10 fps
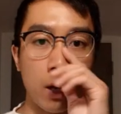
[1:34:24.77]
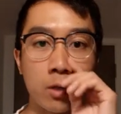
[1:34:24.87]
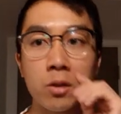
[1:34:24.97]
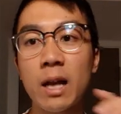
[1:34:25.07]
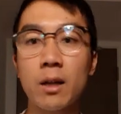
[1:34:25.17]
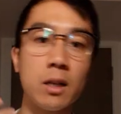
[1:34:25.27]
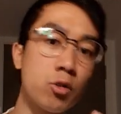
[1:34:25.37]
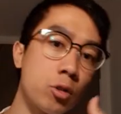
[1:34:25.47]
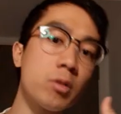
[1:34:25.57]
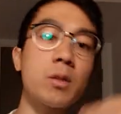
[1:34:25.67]
And so that
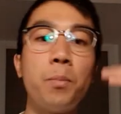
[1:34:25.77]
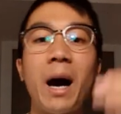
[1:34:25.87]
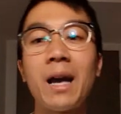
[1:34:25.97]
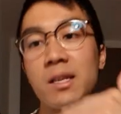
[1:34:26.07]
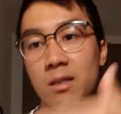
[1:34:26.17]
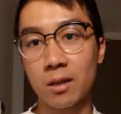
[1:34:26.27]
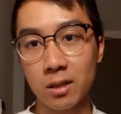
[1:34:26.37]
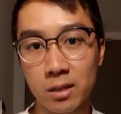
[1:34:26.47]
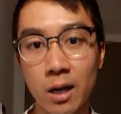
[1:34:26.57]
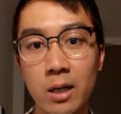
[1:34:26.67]
introduces bias into
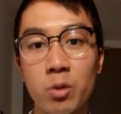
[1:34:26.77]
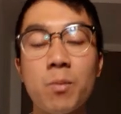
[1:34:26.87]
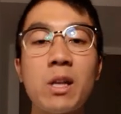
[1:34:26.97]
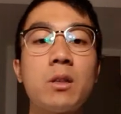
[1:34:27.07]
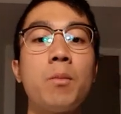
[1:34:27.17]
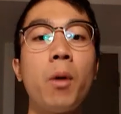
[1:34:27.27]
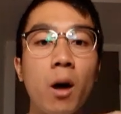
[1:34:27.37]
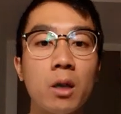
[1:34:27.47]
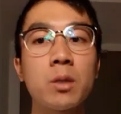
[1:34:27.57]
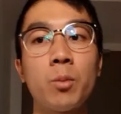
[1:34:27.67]
the study, which makes it
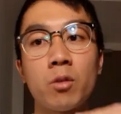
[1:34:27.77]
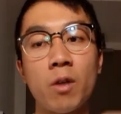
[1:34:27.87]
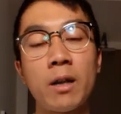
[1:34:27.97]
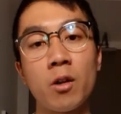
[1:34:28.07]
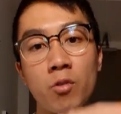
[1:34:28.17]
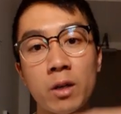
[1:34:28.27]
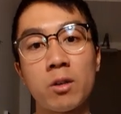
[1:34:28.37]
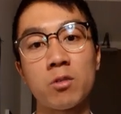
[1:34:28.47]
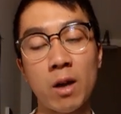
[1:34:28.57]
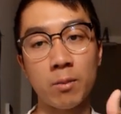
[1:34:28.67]
impossible to run a
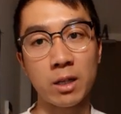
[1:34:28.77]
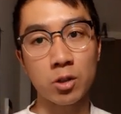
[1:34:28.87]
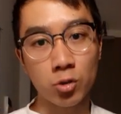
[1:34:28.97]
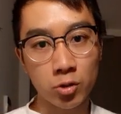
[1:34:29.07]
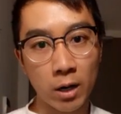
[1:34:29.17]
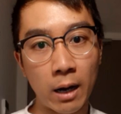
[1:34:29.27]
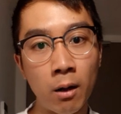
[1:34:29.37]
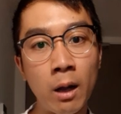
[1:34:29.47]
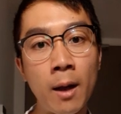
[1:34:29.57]
rigorous randomized control trial.